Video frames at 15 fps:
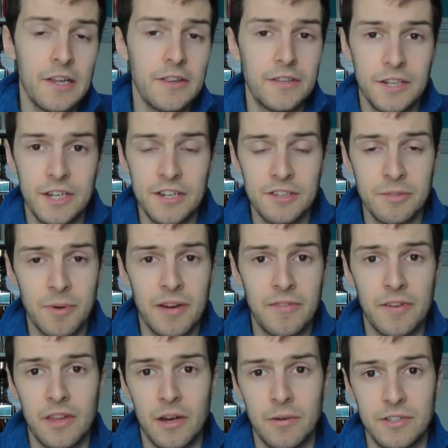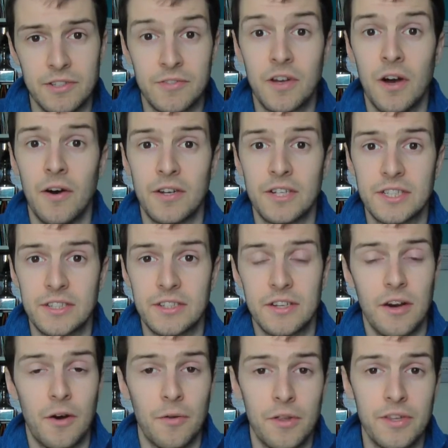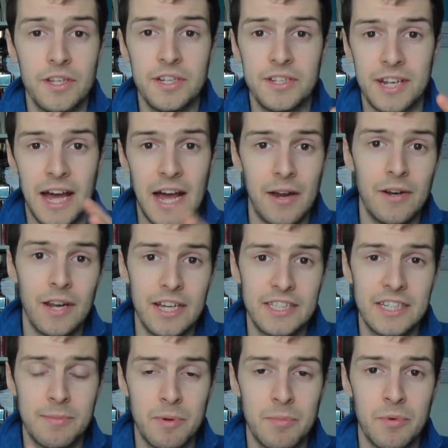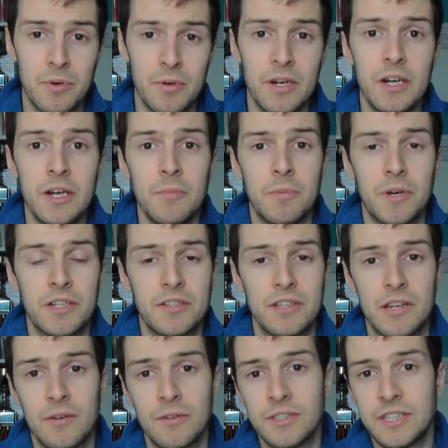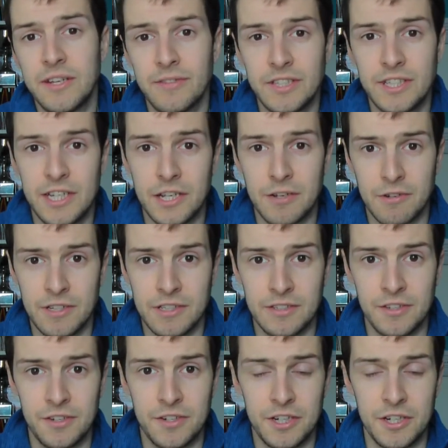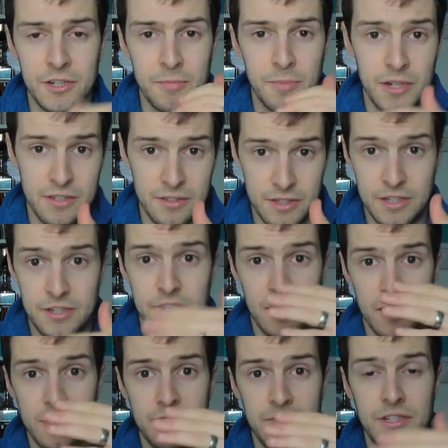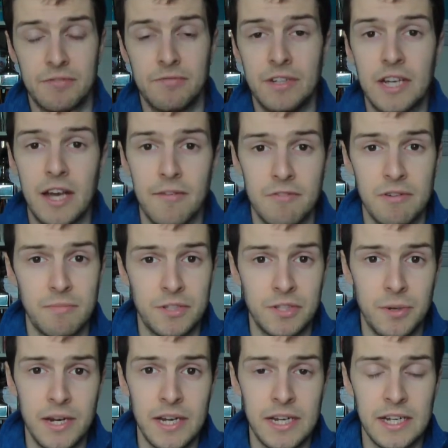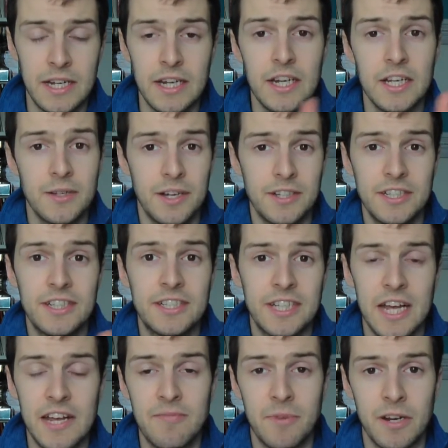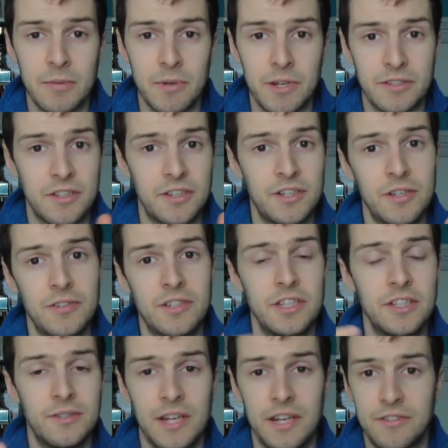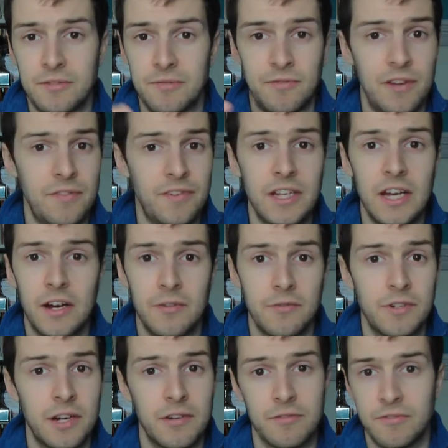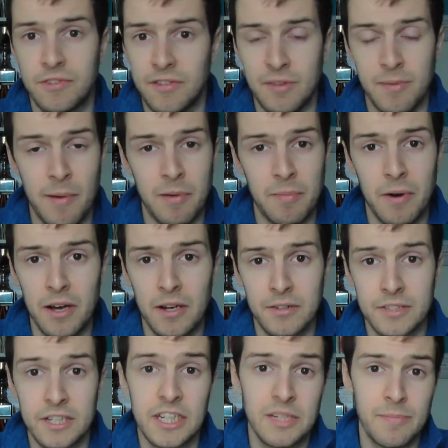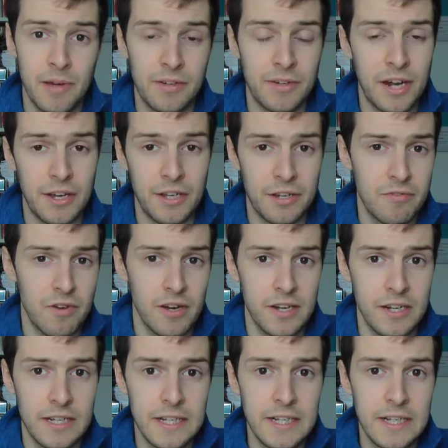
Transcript: The additional benefit though is the cost. Although the initial outlay is a little bit more, because of the longevity increase in the shoe, because of the chance for it to recover in between, you actually save money because the shoes can do an extra 50, 100, 150 maybe miles, depending on how you run.